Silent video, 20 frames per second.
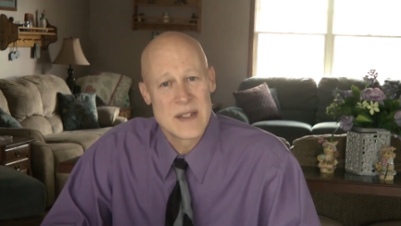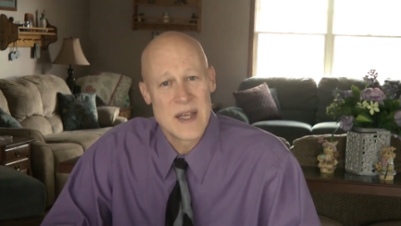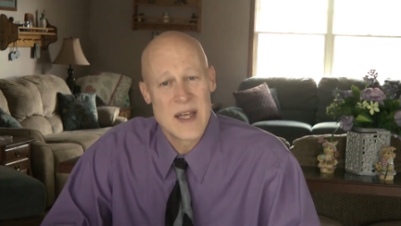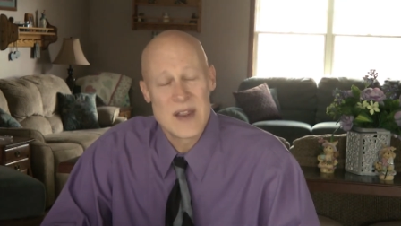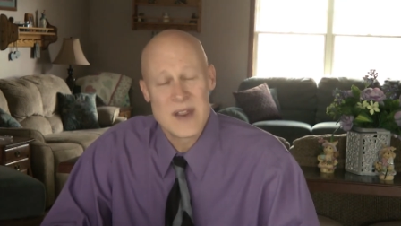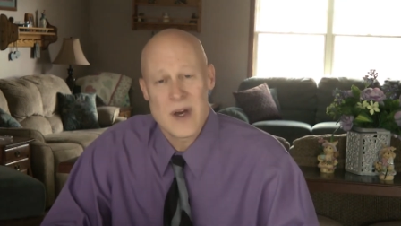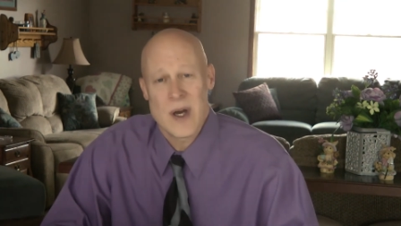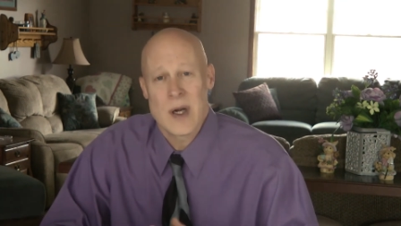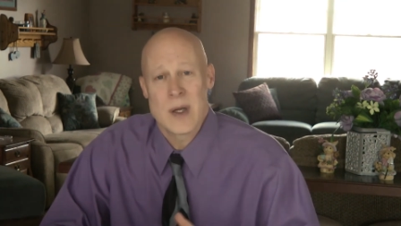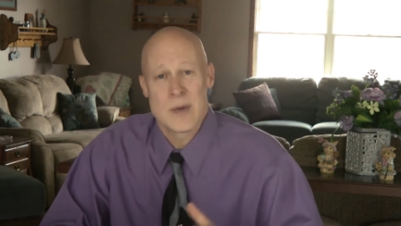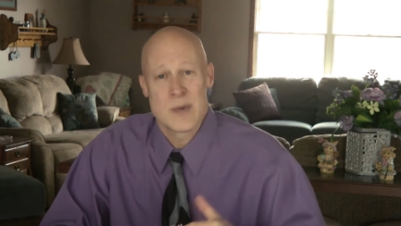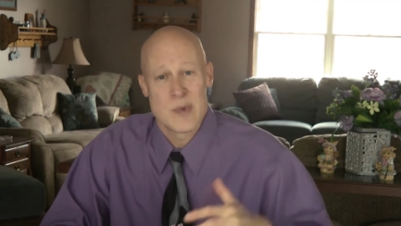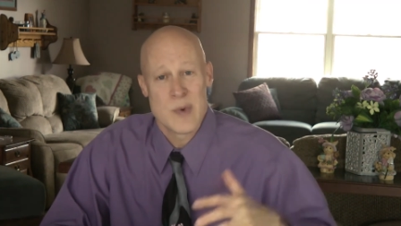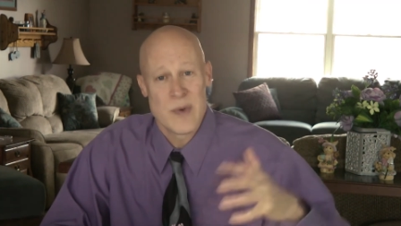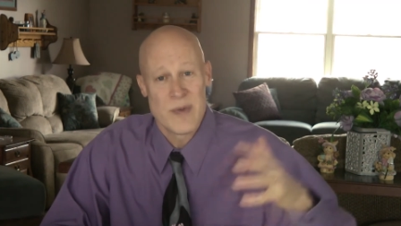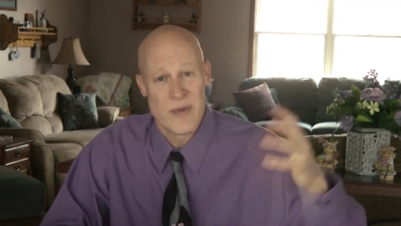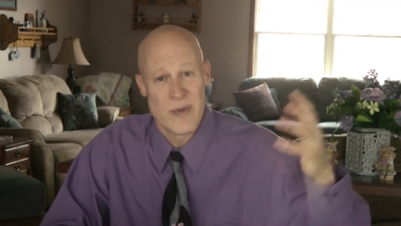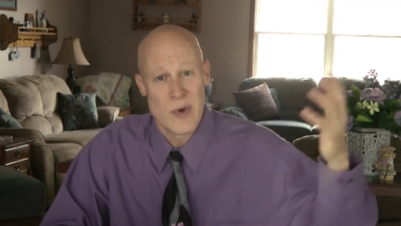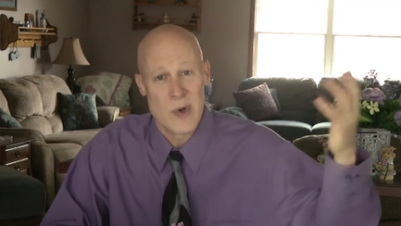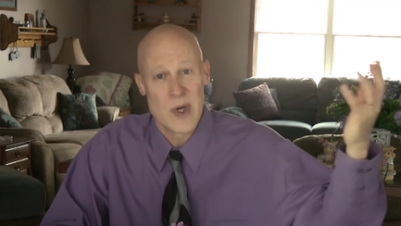They thought he was
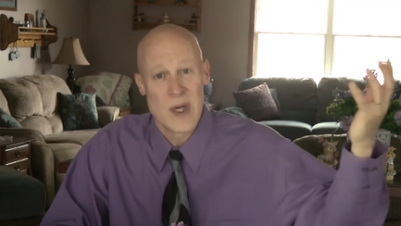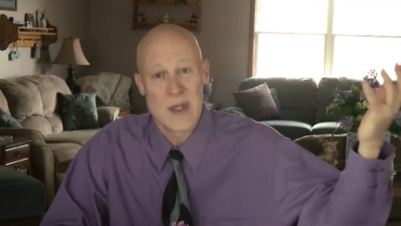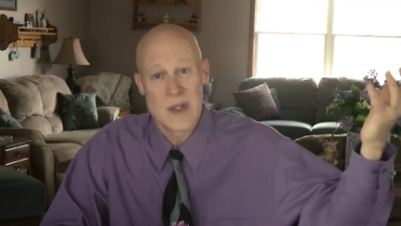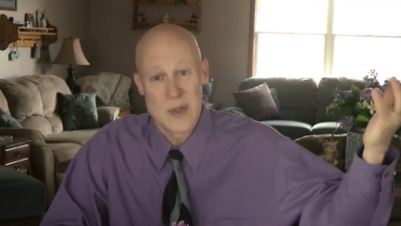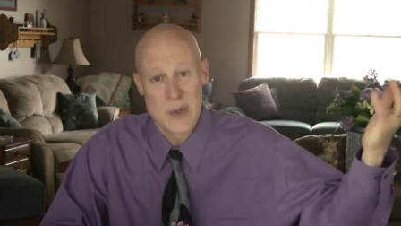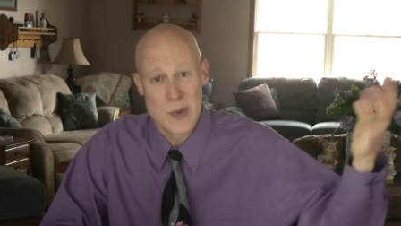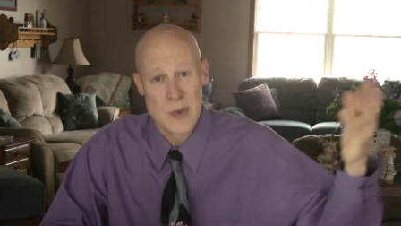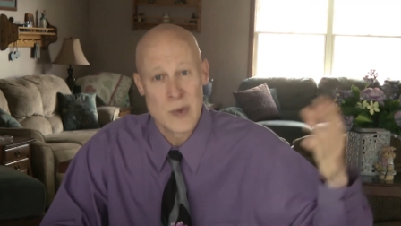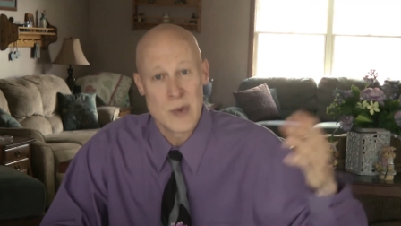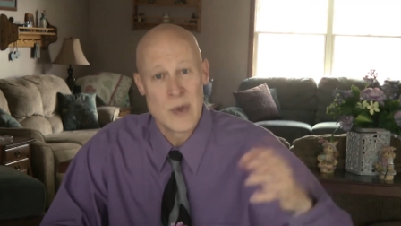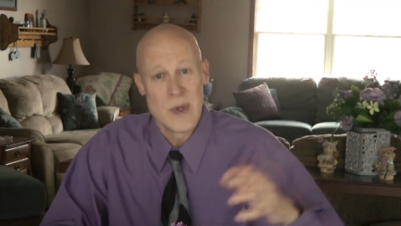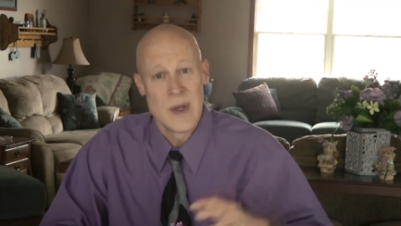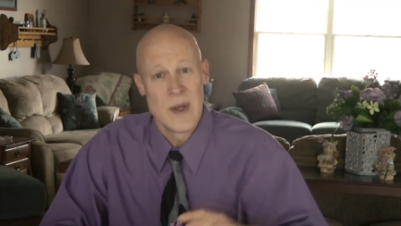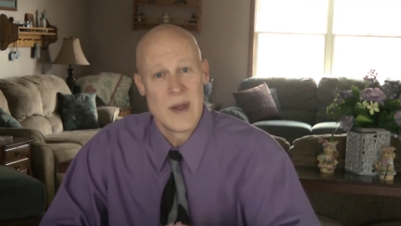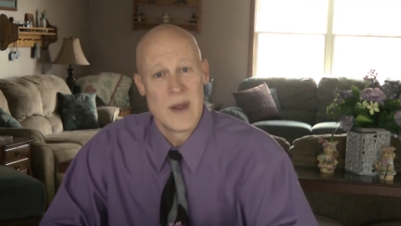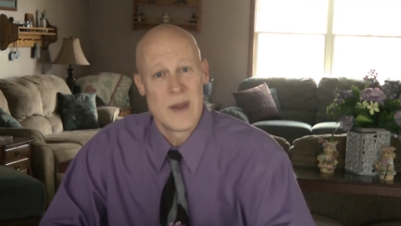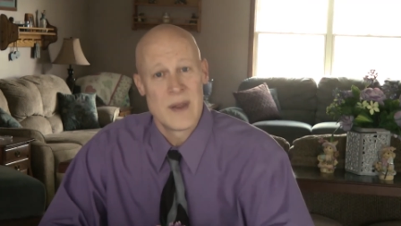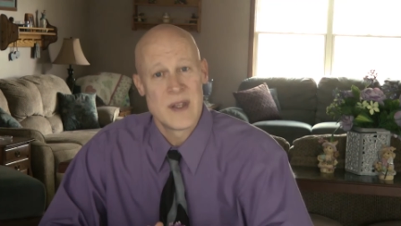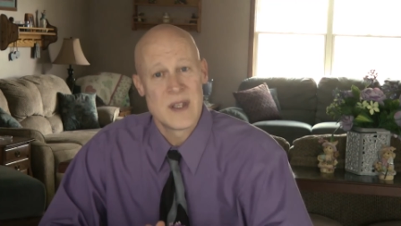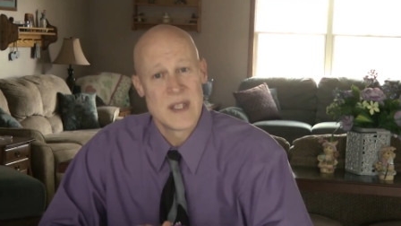referring to
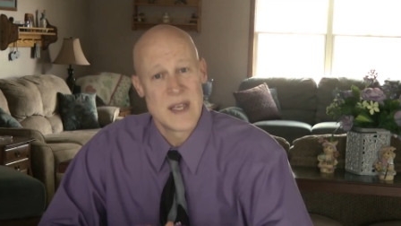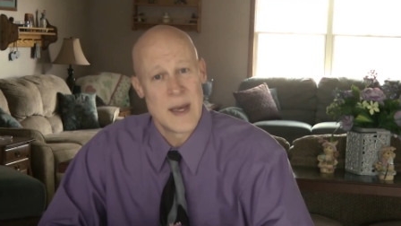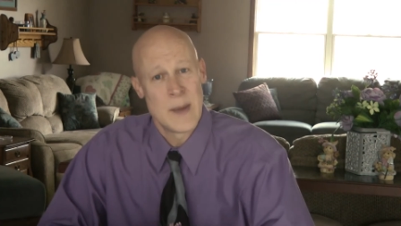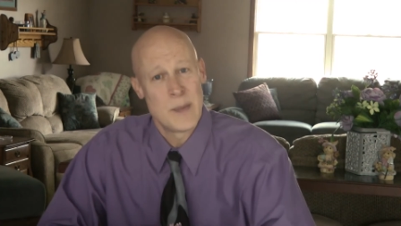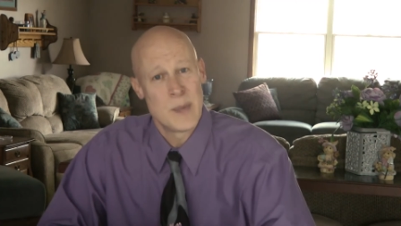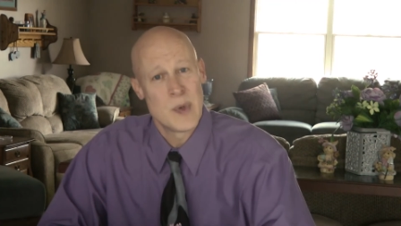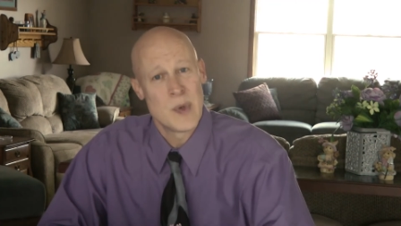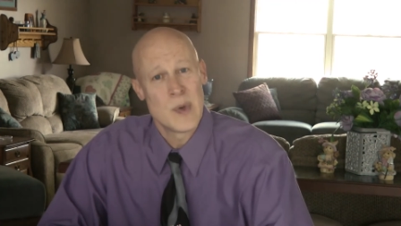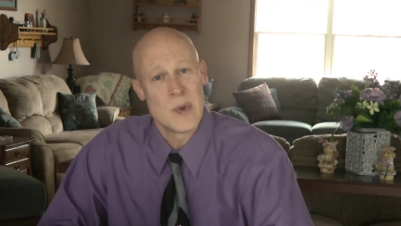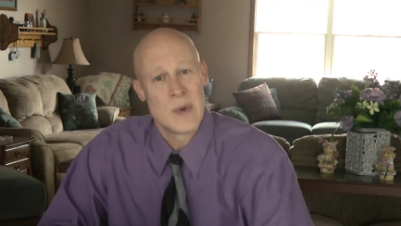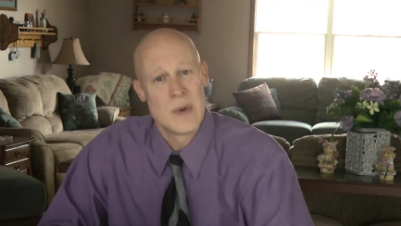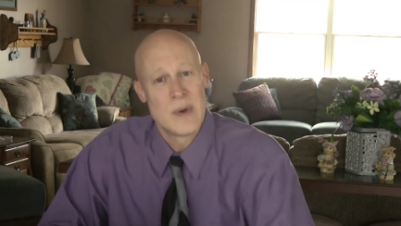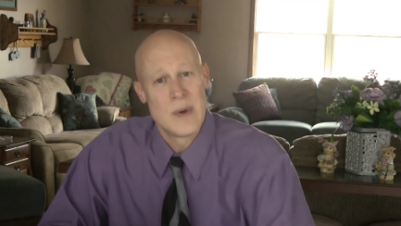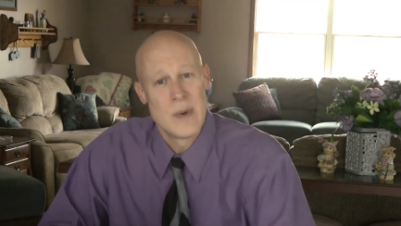the temple